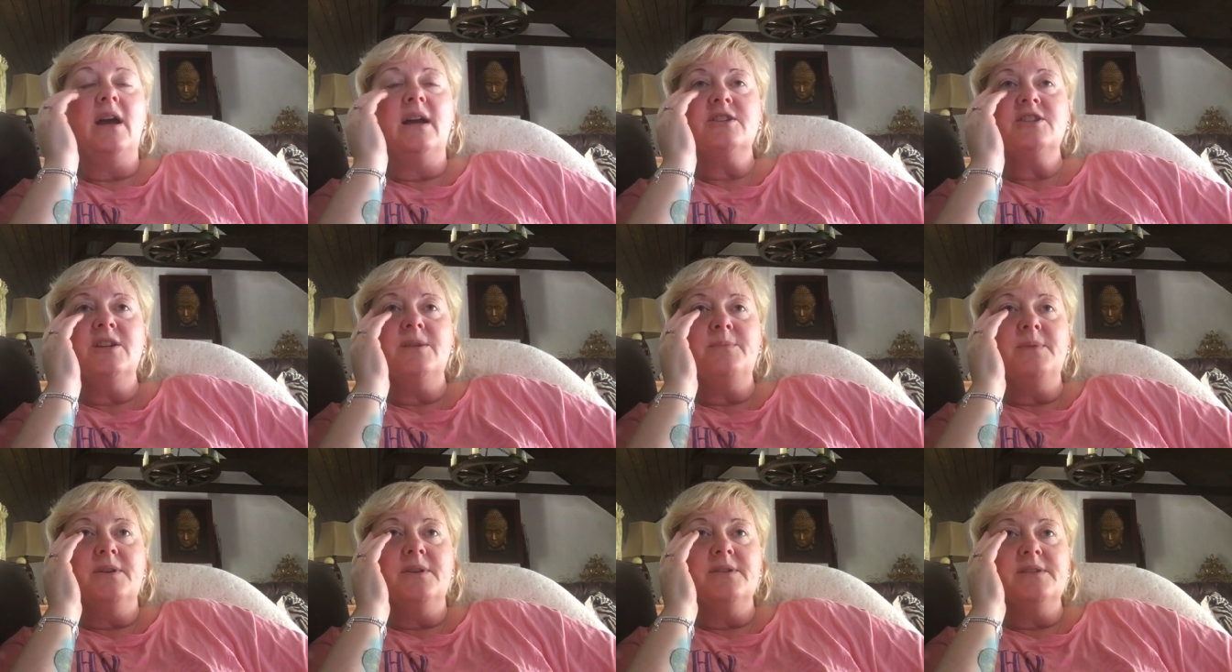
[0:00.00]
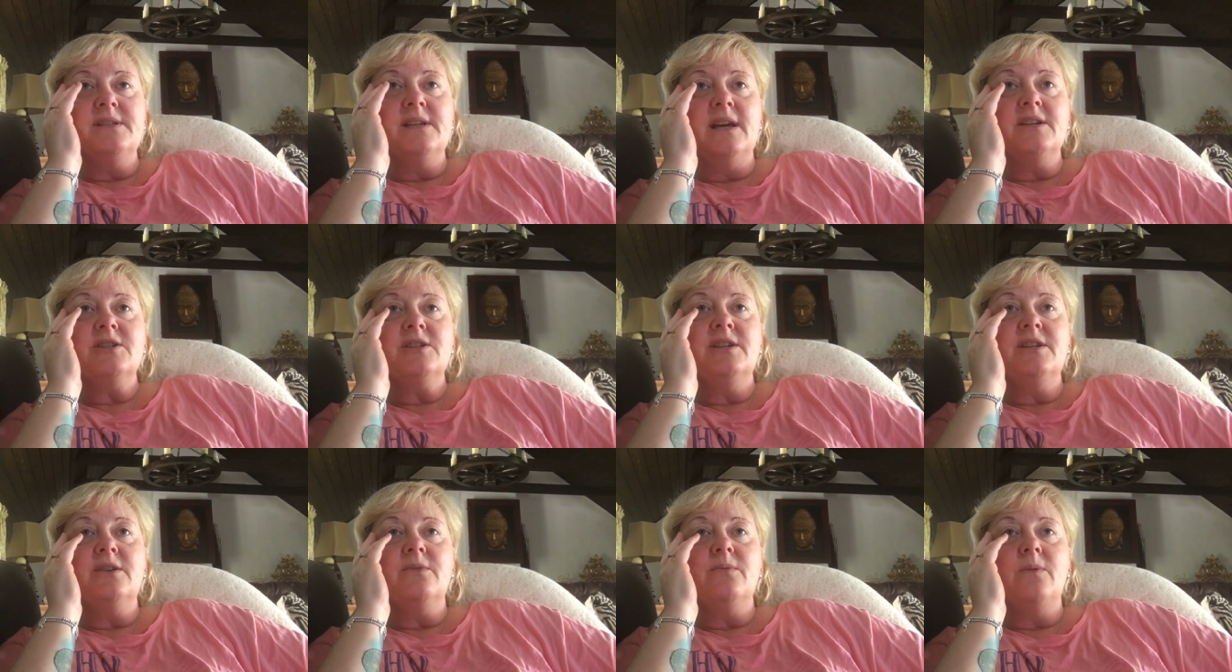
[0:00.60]
actually, because he
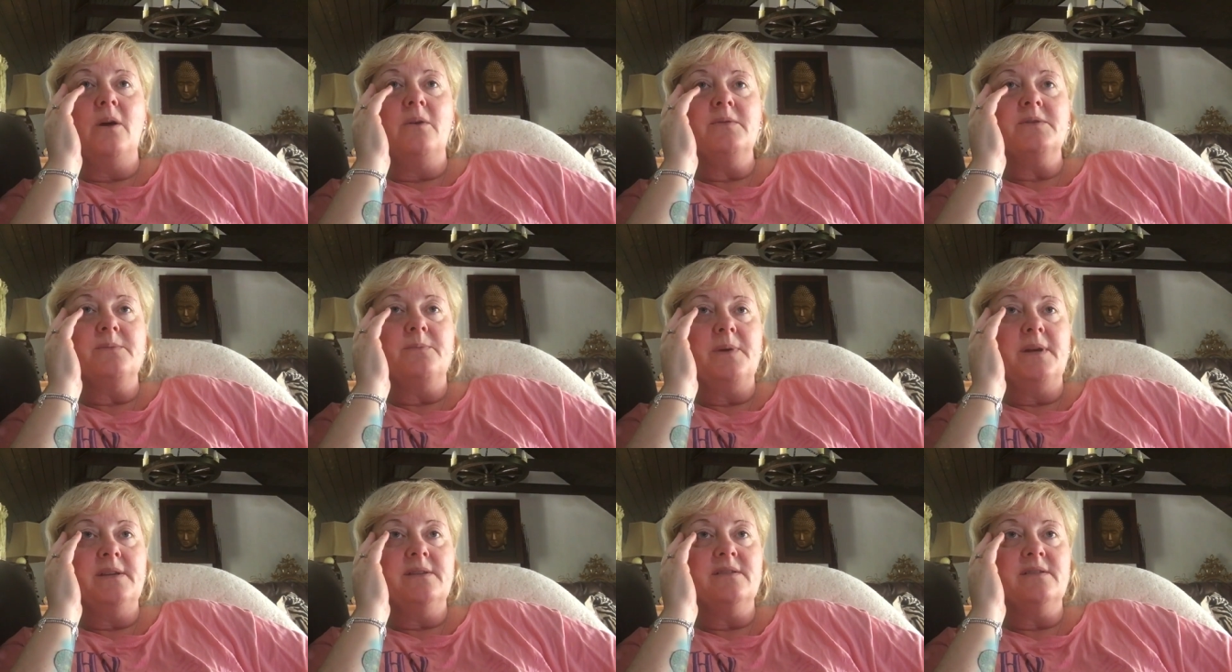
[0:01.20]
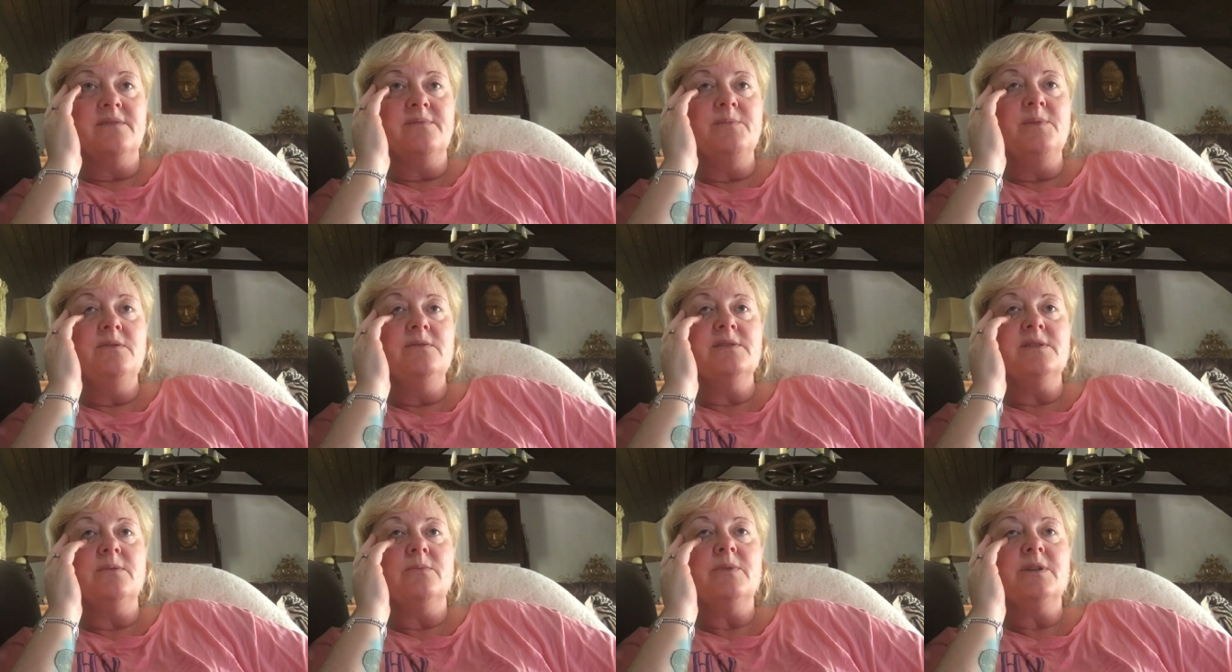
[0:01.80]
actually quotes a piece of
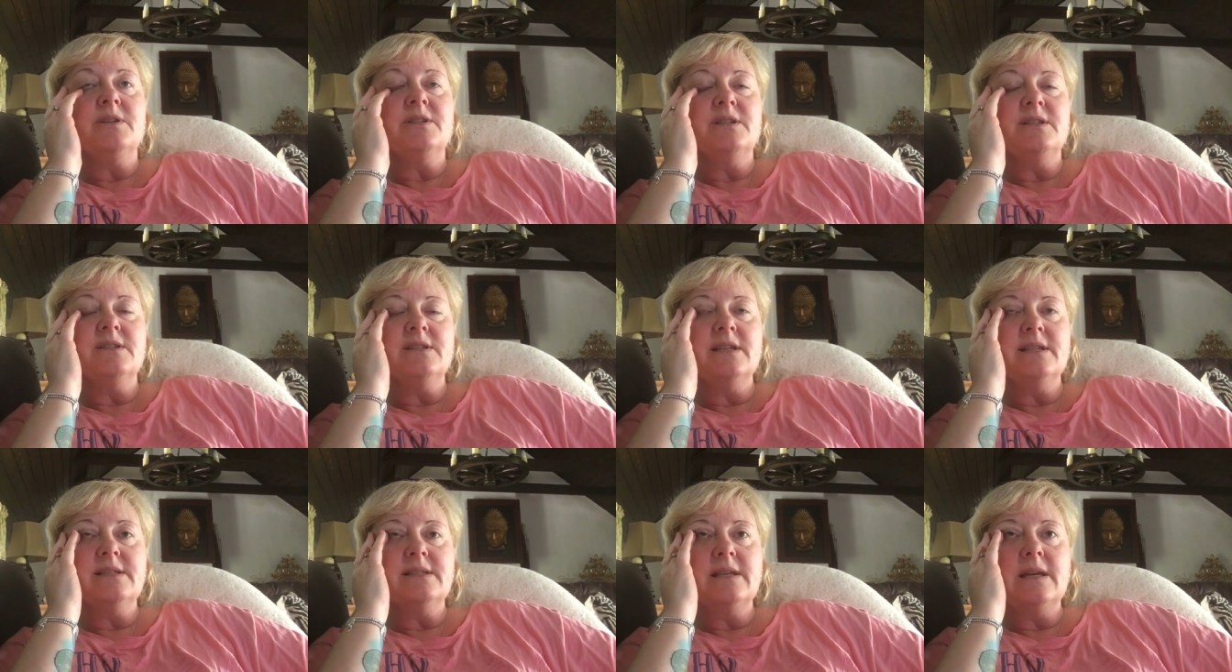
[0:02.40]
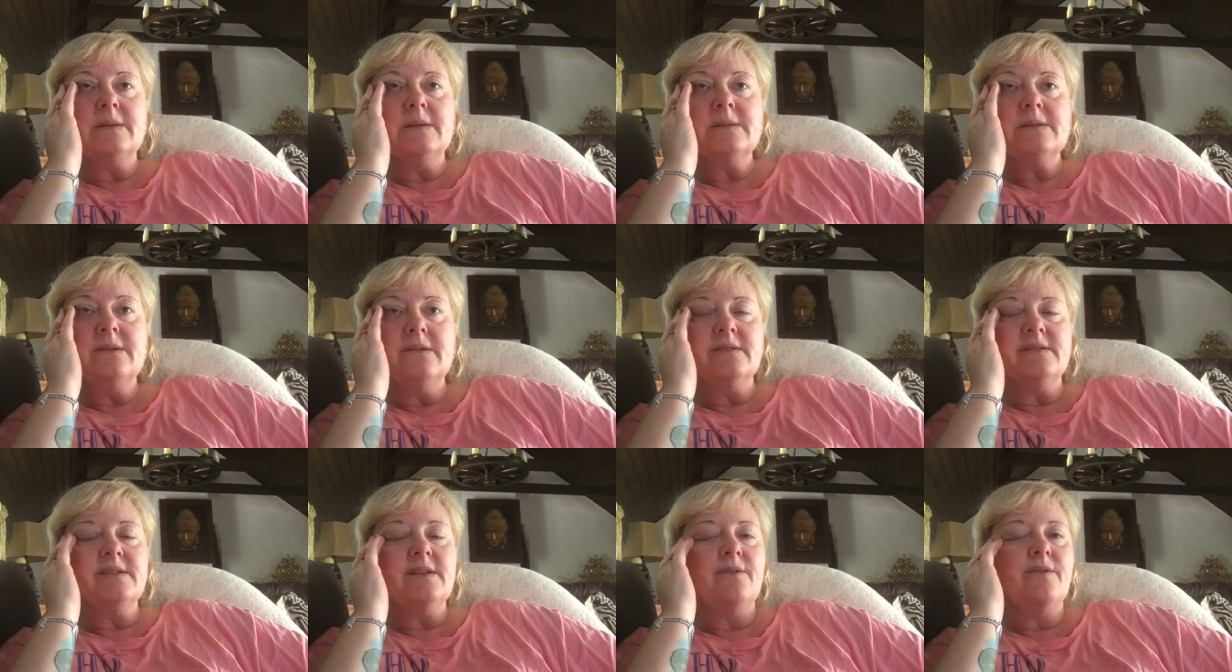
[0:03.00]
music which he says sounds
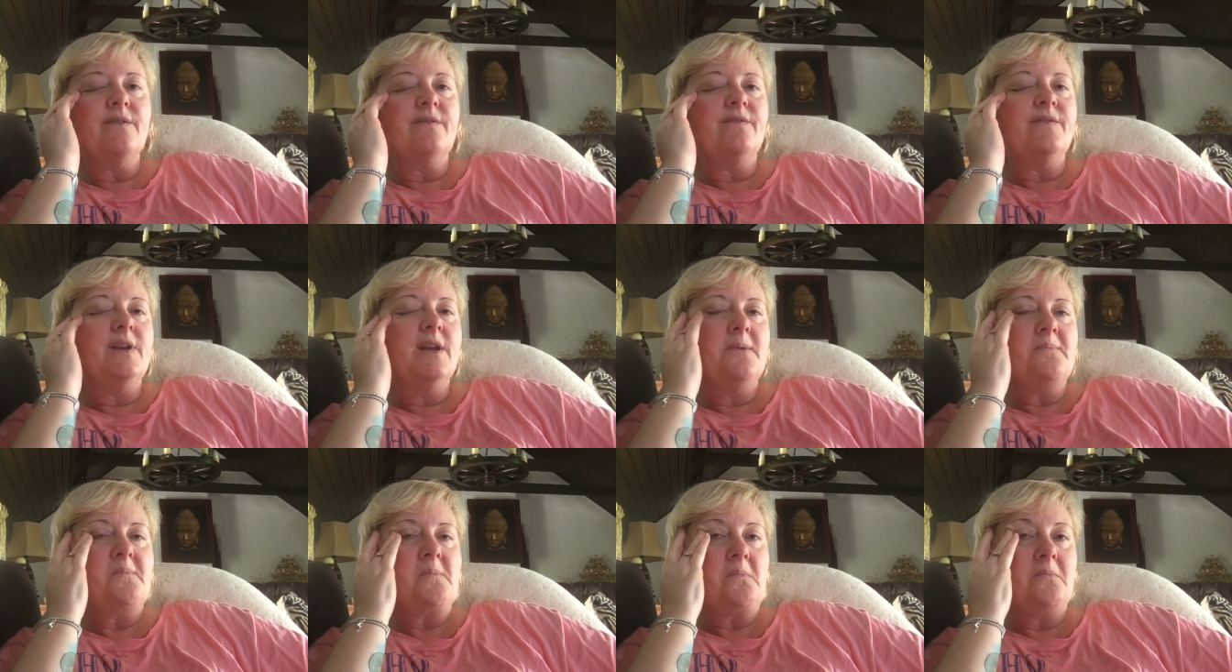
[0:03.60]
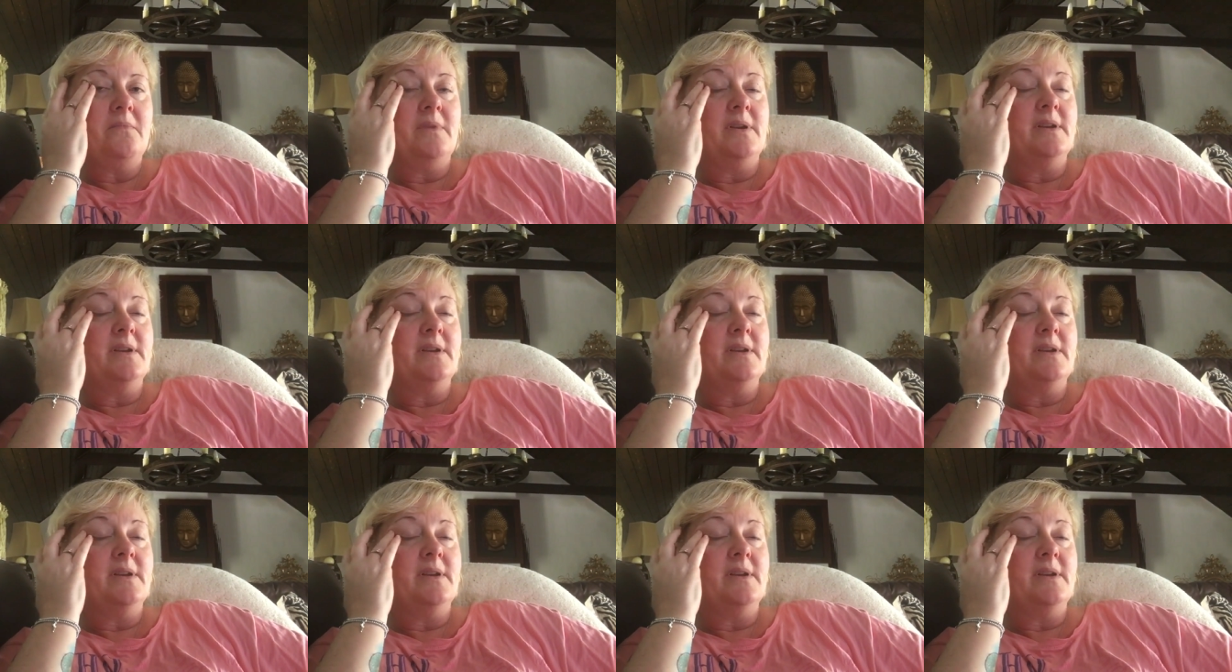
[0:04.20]
like the Seraphim,